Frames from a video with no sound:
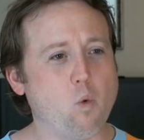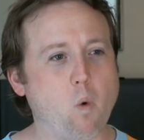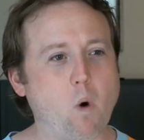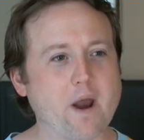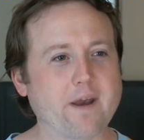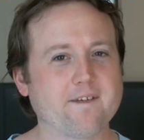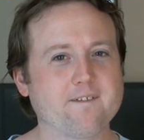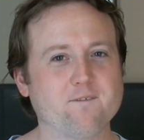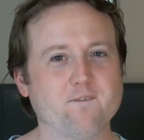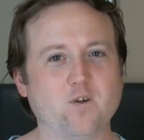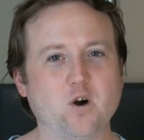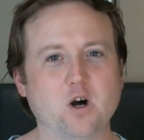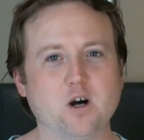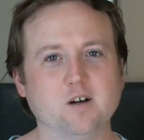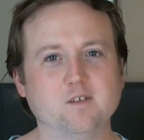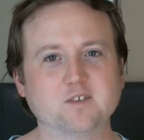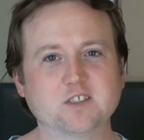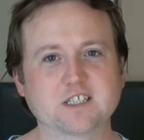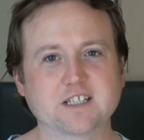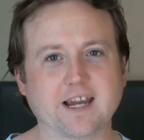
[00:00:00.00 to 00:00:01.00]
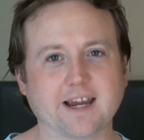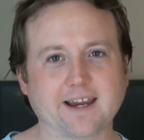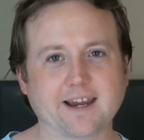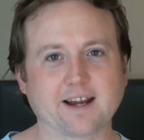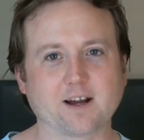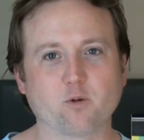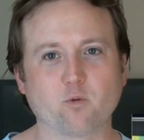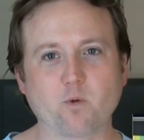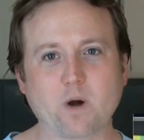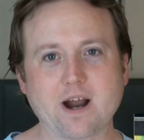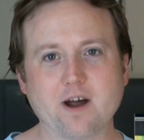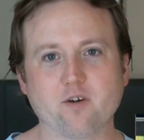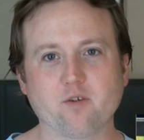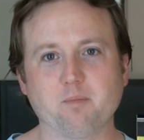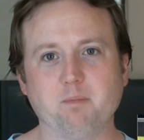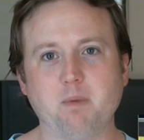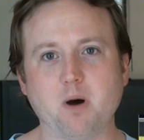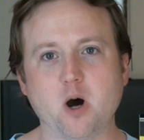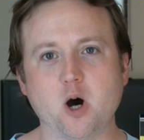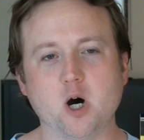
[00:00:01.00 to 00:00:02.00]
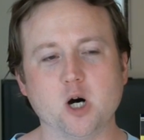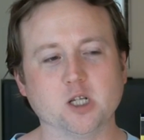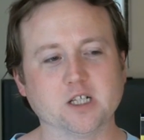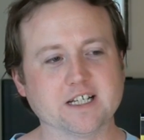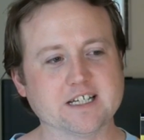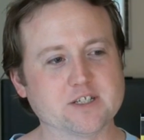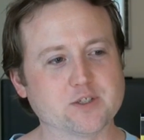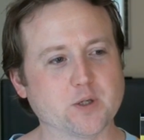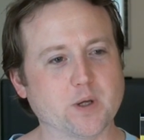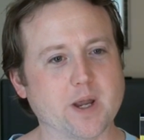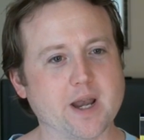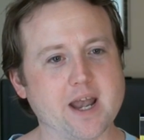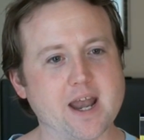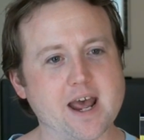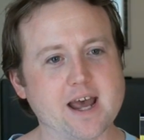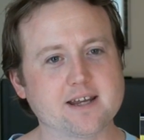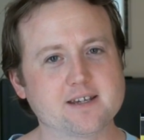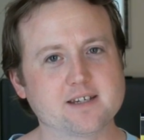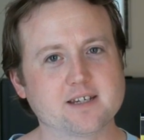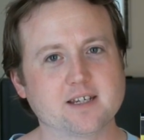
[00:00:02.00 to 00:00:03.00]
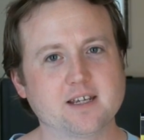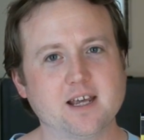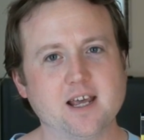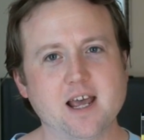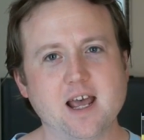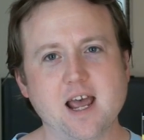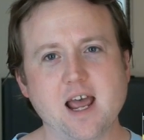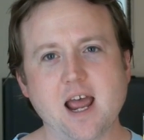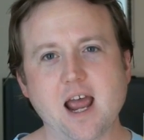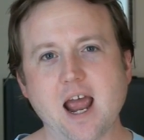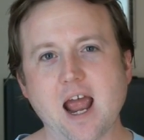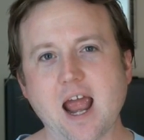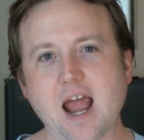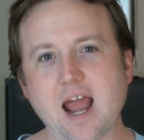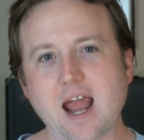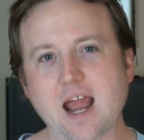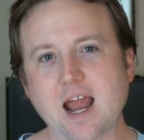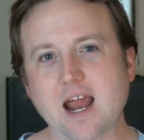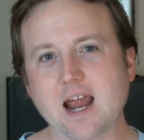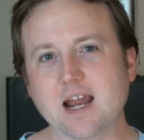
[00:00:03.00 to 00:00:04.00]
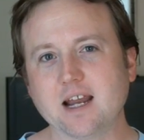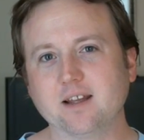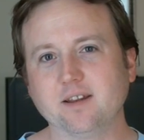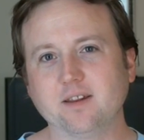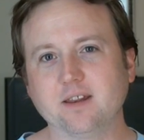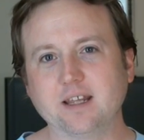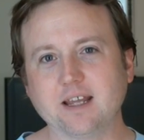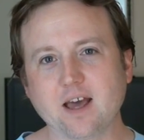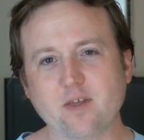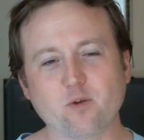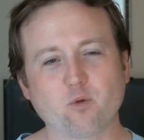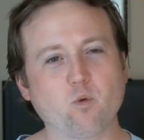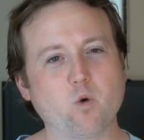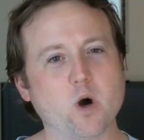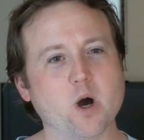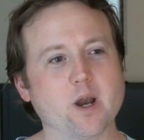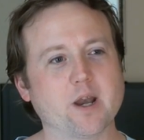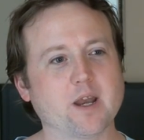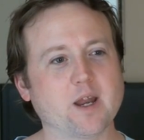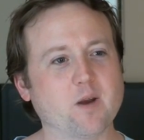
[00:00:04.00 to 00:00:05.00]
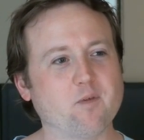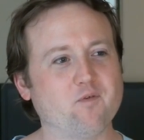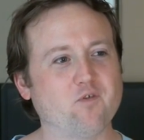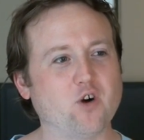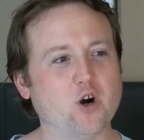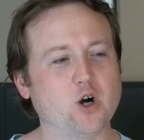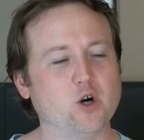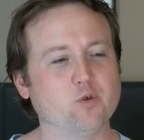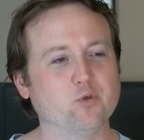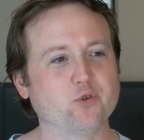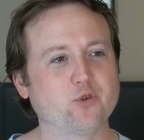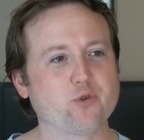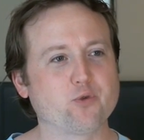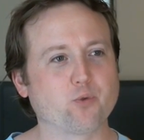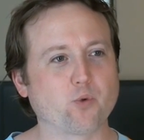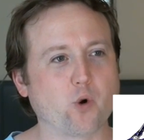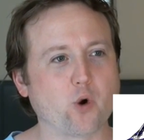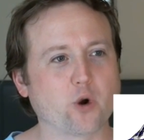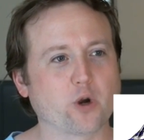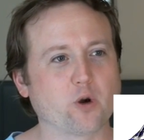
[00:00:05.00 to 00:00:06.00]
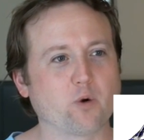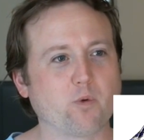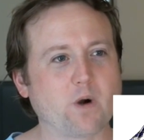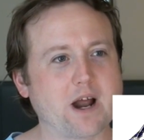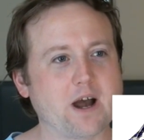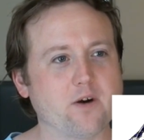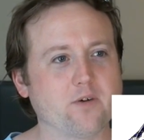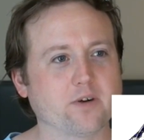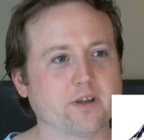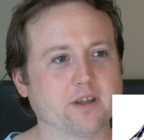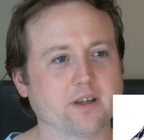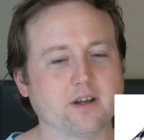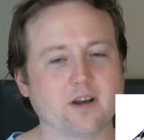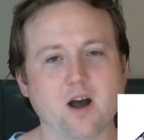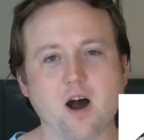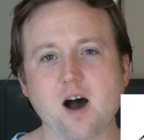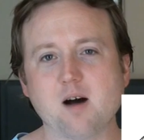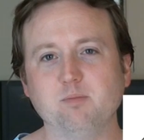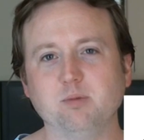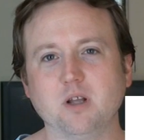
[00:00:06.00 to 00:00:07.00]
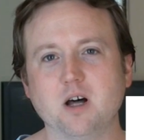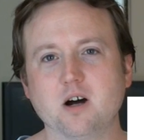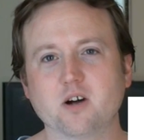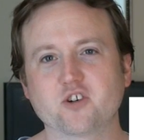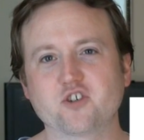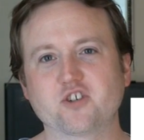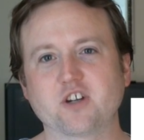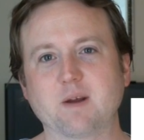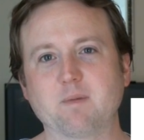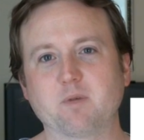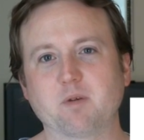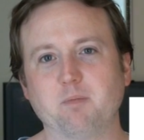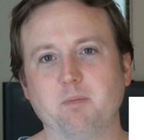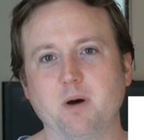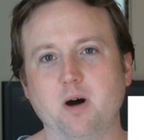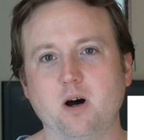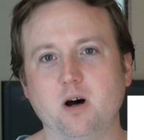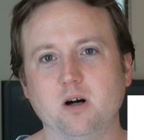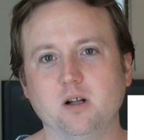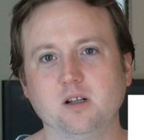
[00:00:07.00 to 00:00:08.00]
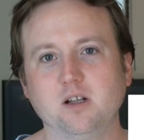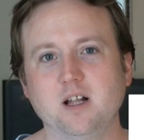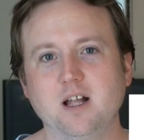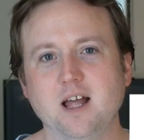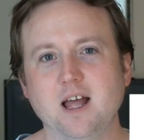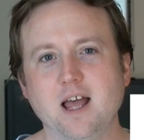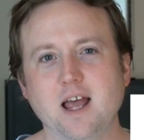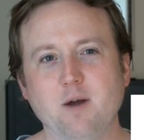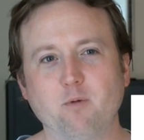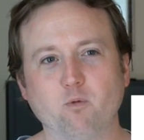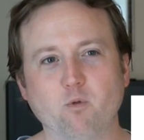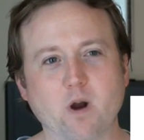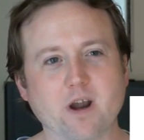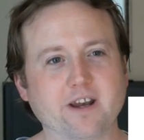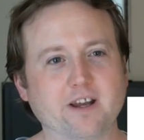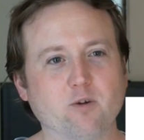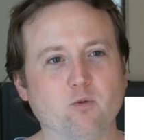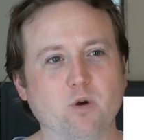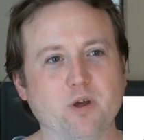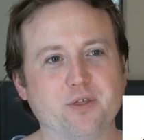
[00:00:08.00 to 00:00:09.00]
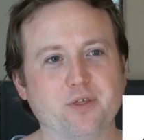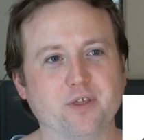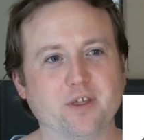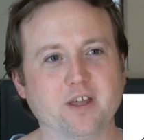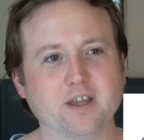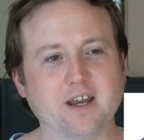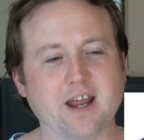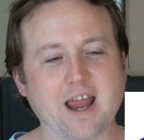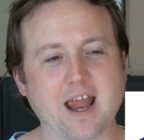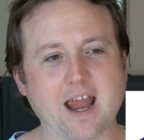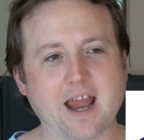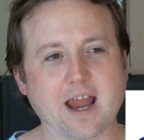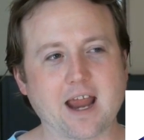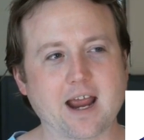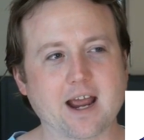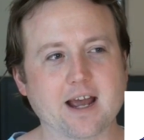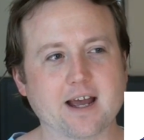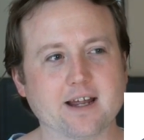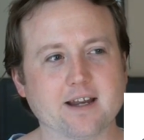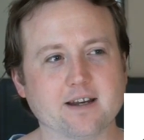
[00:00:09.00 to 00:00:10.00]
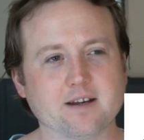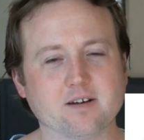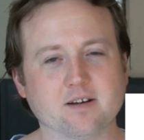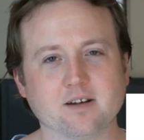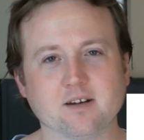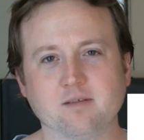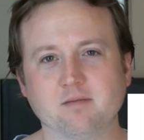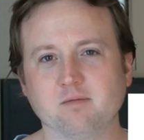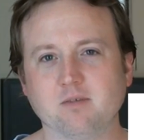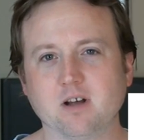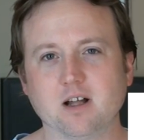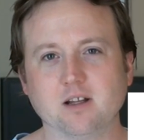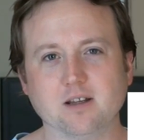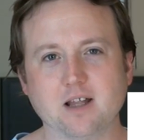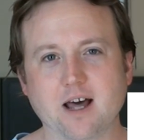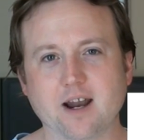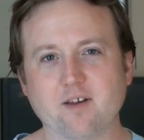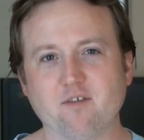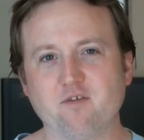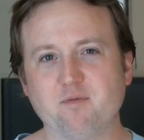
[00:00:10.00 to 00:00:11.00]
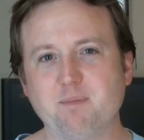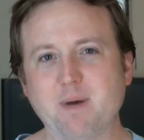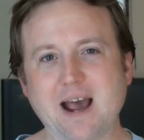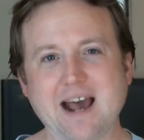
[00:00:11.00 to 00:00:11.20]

One involves kicking a round ball into a net, and the other one involves throwing around an oblong-shaped ball, running with it, and a lot of